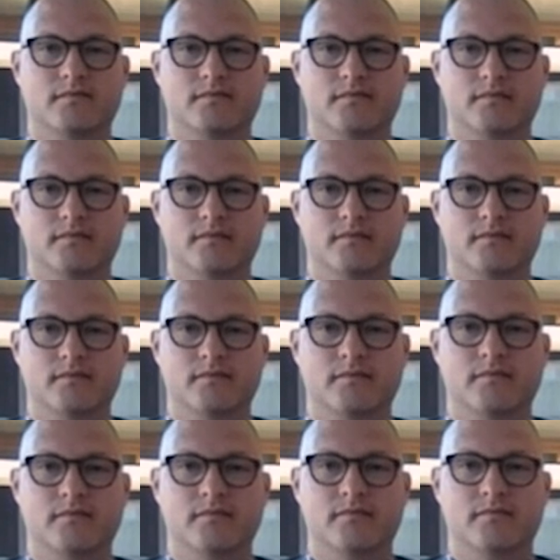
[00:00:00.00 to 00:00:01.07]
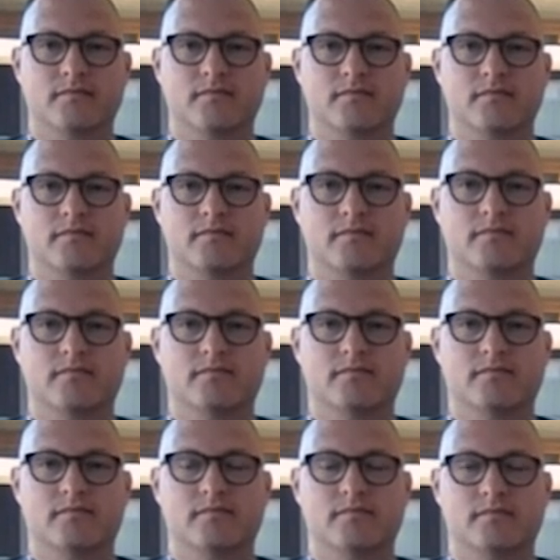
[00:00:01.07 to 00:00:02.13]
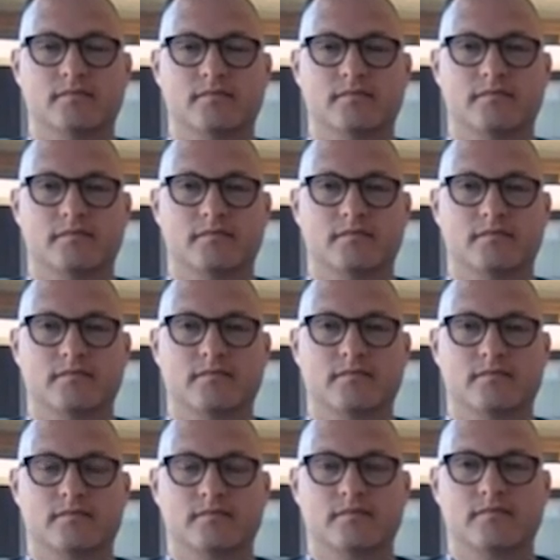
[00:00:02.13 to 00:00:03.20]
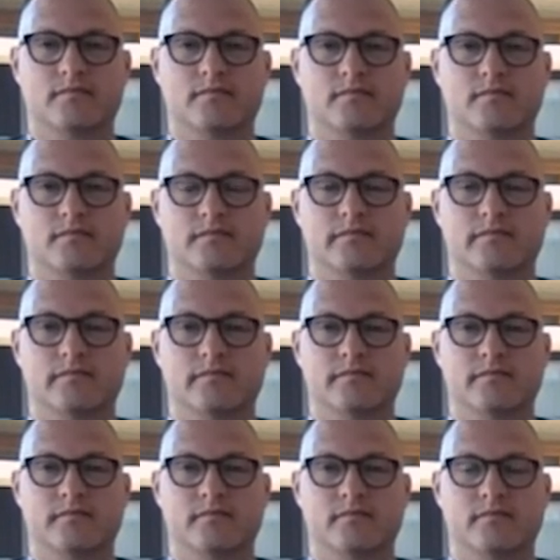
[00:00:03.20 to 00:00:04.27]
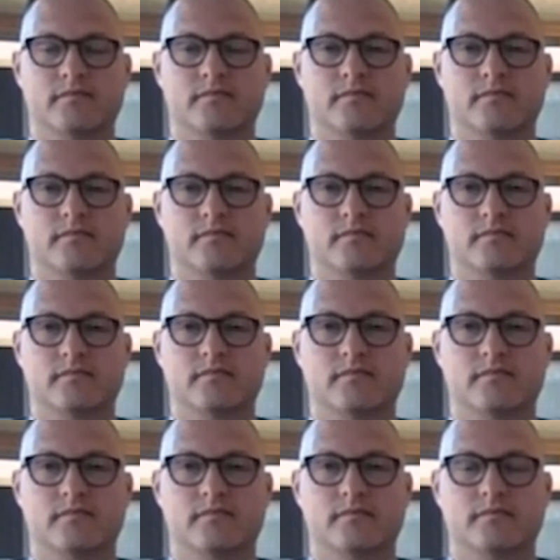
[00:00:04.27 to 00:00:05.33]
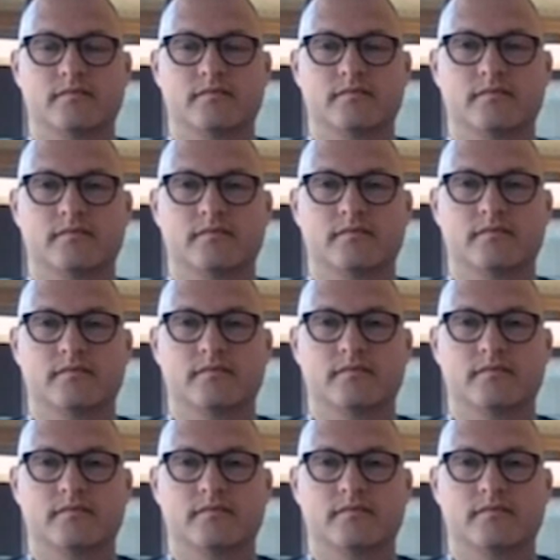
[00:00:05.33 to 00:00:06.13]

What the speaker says: (not speaking)